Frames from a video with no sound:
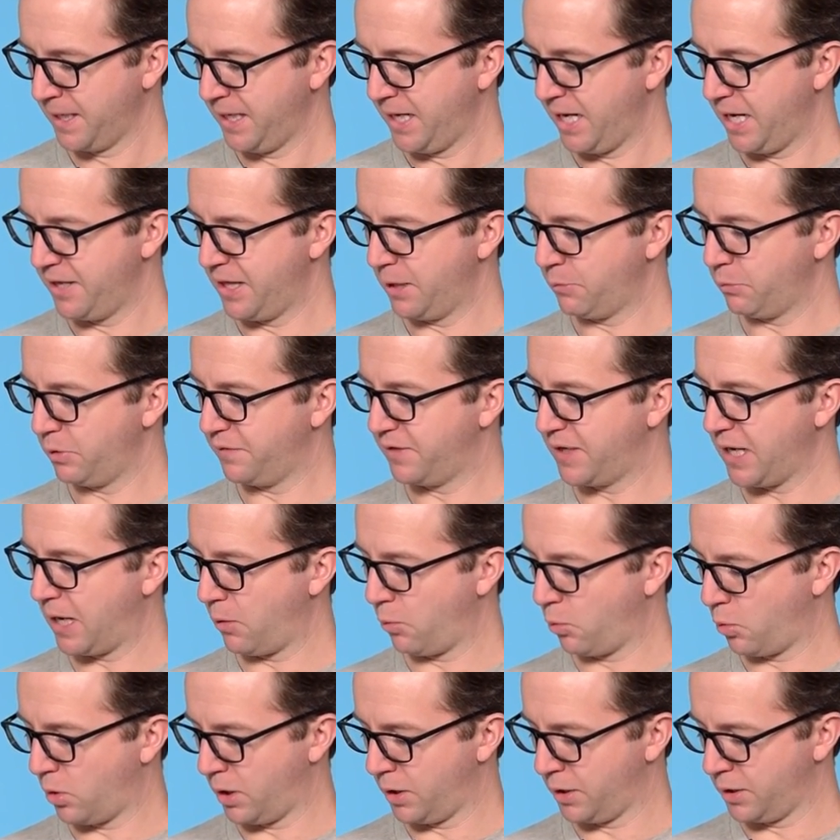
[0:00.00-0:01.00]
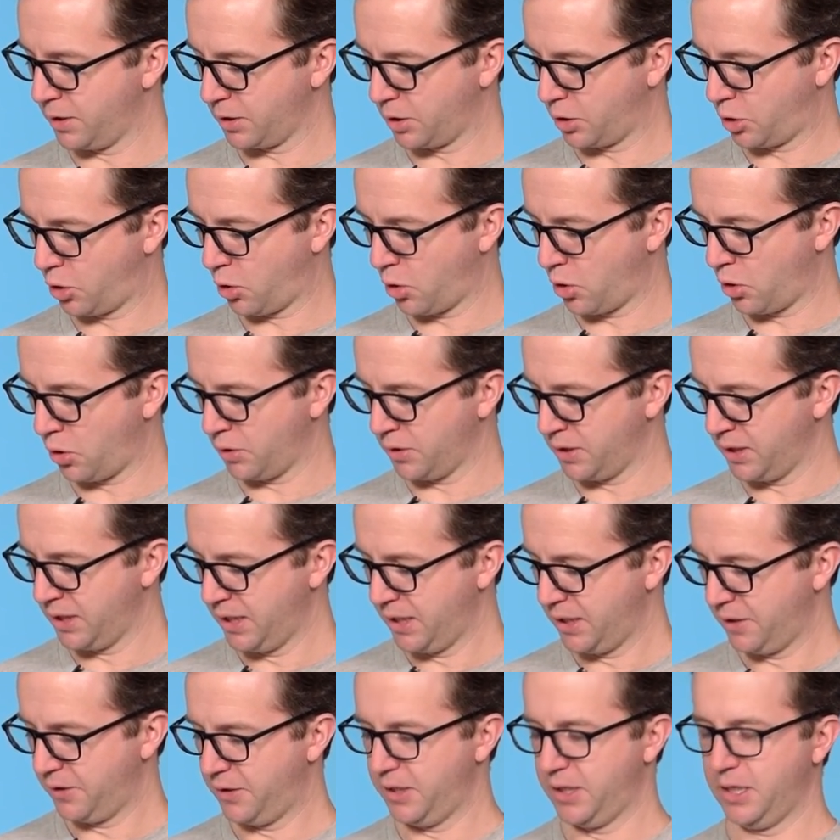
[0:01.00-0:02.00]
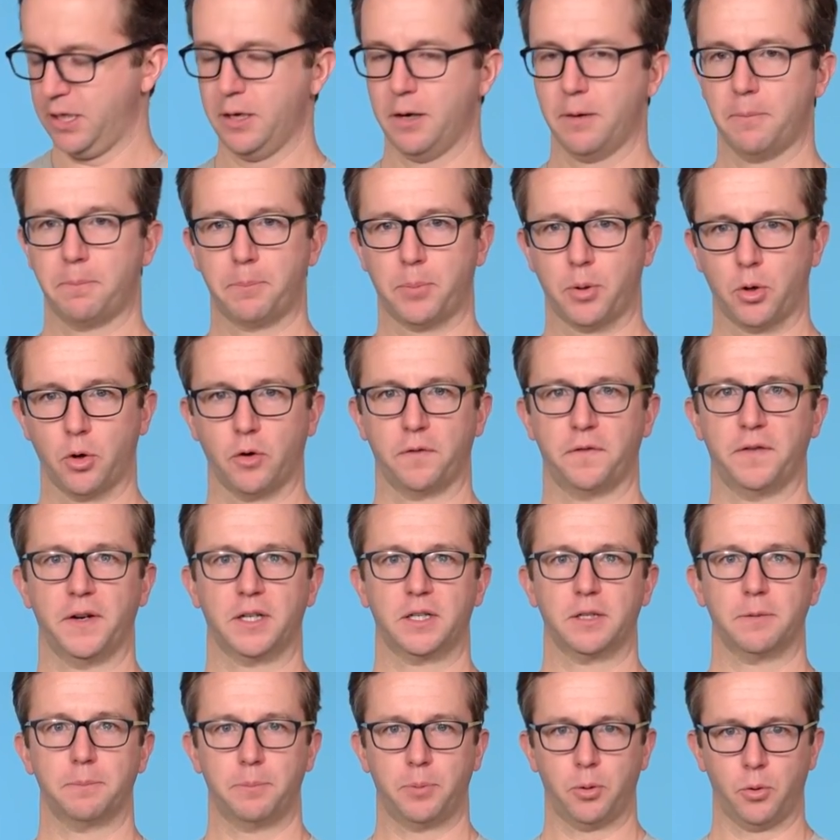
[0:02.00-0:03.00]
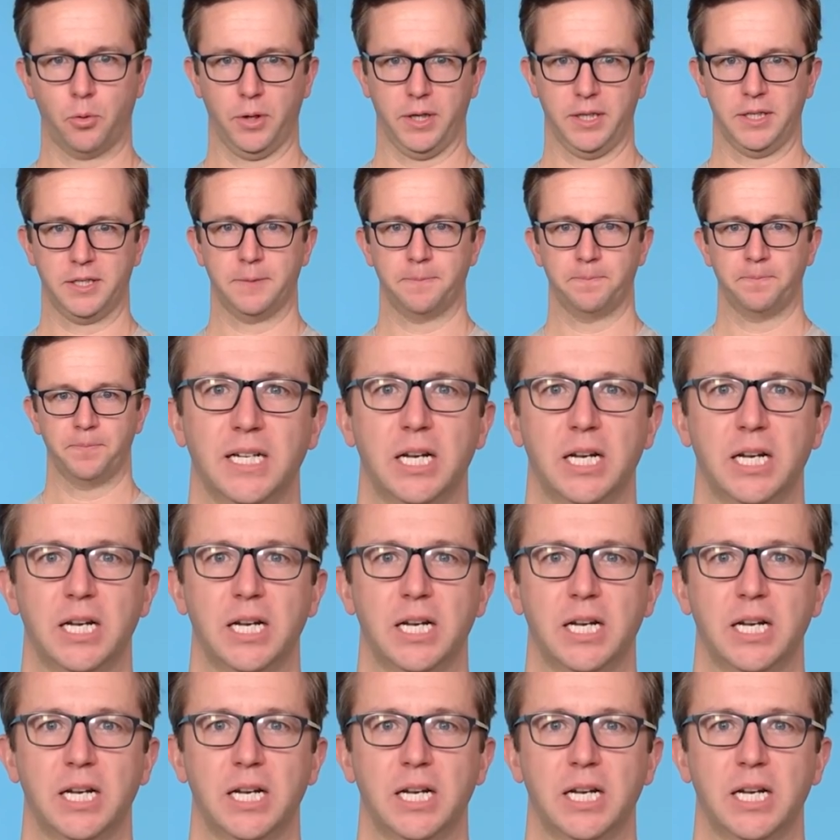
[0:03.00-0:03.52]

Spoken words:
And then we've got one called the perfect point.